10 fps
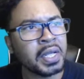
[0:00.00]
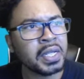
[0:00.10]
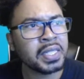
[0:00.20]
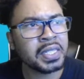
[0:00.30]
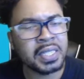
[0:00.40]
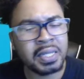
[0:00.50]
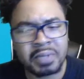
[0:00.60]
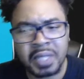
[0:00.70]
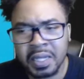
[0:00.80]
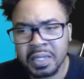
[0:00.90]
That seems
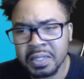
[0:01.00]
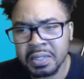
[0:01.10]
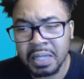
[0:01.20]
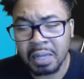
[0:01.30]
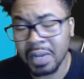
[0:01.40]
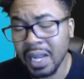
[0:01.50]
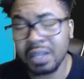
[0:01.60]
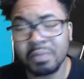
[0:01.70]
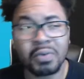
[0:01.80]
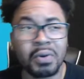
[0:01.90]
kind of, I mean, I could
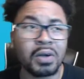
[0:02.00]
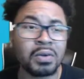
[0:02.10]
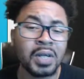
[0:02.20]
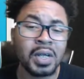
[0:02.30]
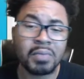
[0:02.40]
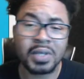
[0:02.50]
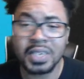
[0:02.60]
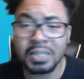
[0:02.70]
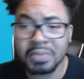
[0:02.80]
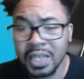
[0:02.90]
be wrong, but it
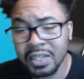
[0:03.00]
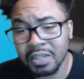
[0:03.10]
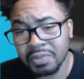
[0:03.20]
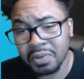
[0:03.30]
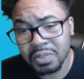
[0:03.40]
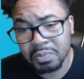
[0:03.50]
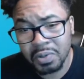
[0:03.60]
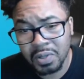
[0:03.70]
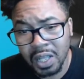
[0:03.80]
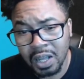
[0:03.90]
seems kind of difficult to
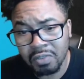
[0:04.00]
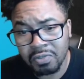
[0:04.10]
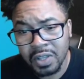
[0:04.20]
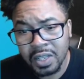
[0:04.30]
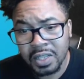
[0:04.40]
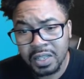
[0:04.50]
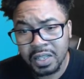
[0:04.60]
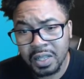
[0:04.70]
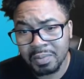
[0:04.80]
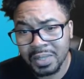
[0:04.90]
pull off.
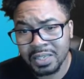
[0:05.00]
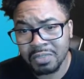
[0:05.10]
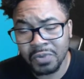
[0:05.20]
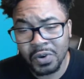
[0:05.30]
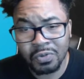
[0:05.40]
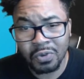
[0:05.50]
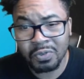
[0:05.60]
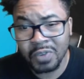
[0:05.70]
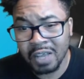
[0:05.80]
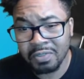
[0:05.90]
It's a
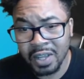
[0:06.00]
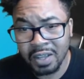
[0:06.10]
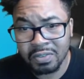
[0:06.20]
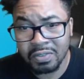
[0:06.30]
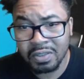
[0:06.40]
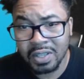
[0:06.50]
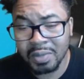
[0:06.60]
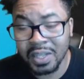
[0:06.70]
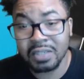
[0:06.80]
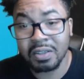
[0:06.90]
4/4/5/5. I mean,
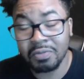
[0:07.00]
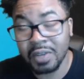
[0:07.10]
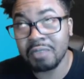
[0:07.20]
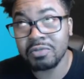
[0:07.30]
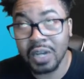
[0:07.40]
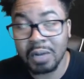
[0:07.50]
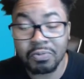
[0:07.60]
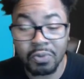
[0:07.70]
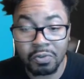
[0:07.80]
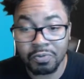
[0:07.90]
it's a 5-drop
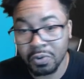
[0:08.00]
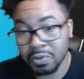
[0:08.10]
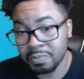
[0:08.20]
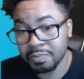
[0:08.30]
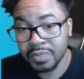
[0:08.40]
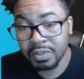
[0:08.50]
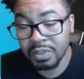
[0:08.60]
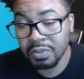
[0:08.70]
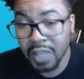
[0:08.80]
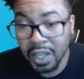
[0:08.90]
4/4 with
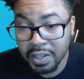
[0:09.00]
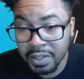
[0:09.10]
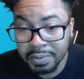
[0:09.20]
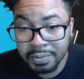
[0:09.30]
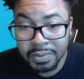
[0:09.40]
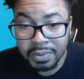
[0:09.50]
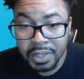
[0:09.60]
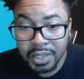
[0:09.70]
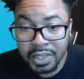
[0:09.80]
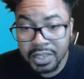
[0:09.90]
flying,
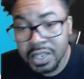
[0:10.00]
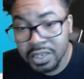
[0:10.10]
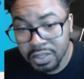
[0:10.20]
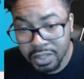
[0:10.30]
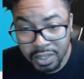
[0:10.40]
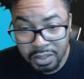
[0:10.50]
essentially.